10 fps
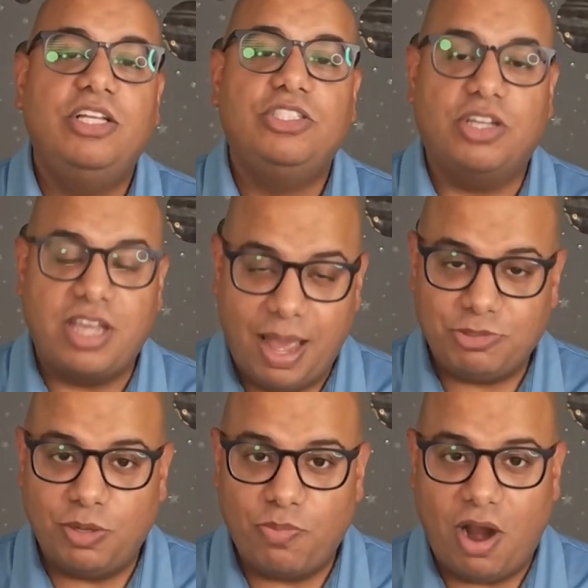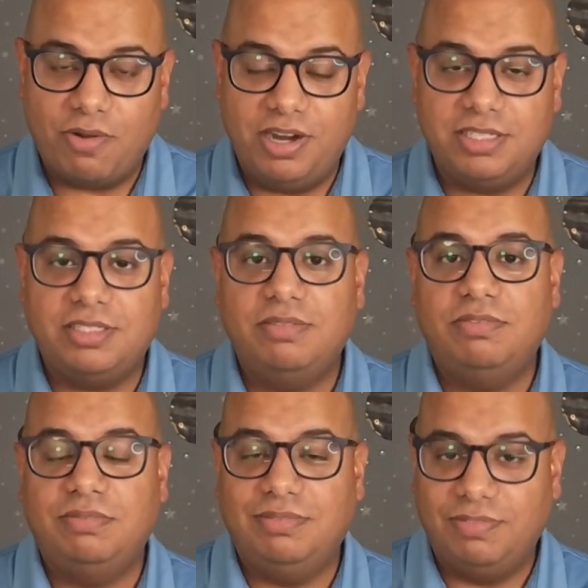to capture progress
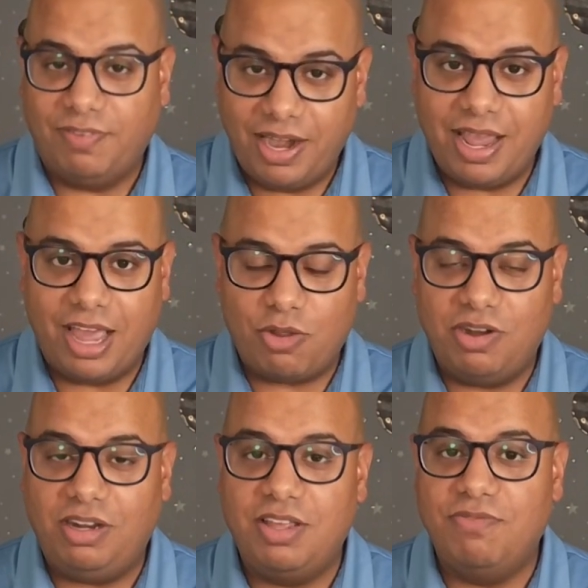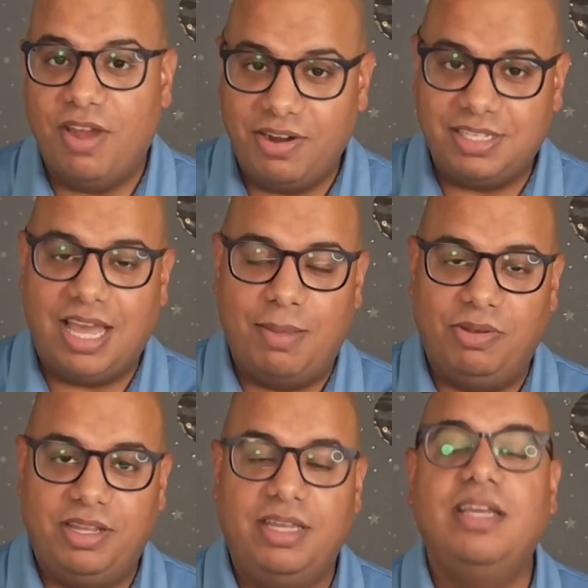very accurately, very
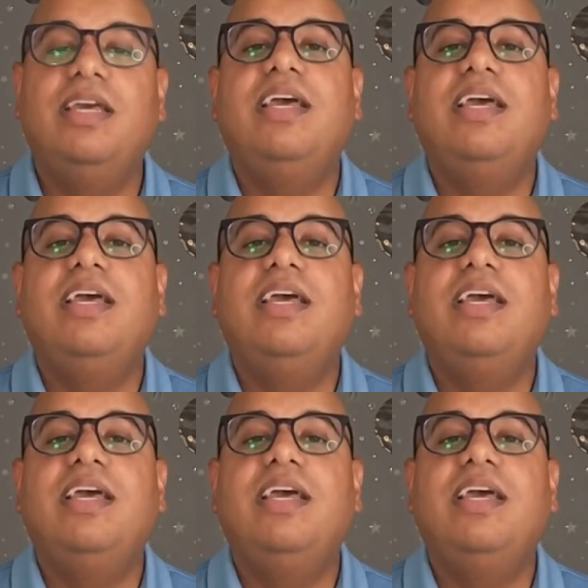timely,